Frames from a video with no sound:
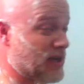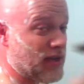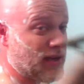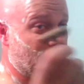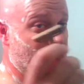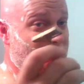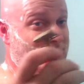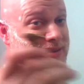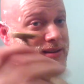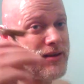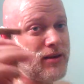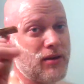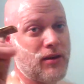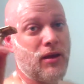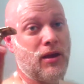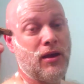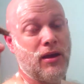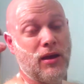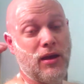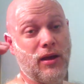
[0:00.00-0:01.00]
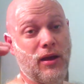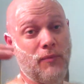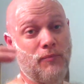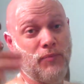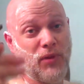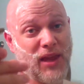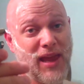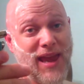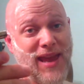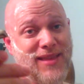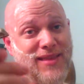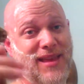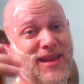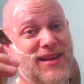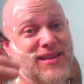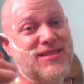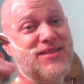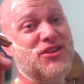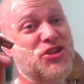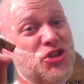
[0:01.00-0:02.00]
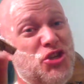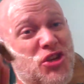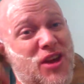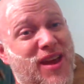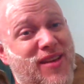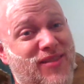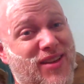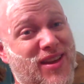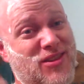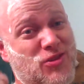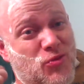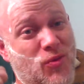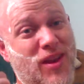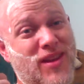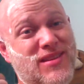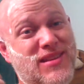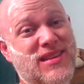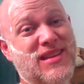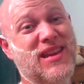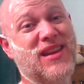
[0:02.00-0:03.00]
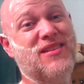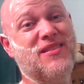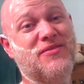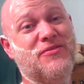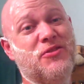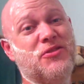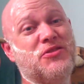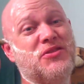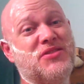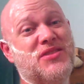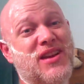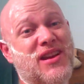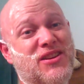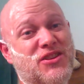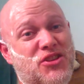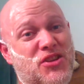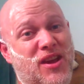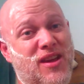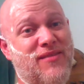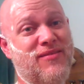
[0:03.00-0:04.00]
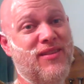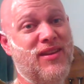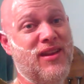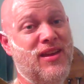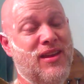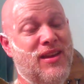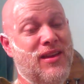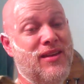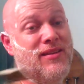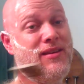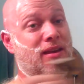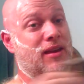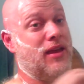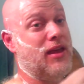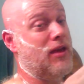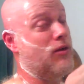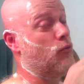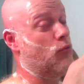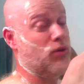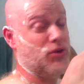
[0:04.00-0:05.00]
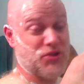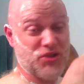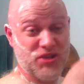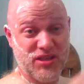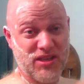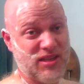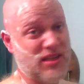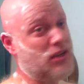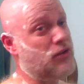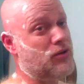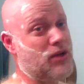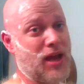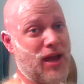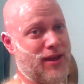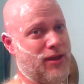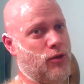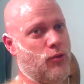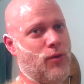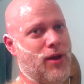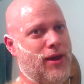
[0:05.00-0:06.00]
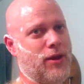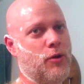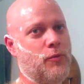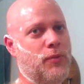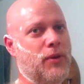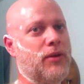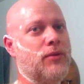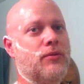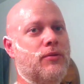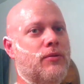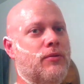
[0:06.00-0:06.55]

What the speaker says: a blade that isn't shaving as well as it did on the first or second shave, it will still cut you wide open.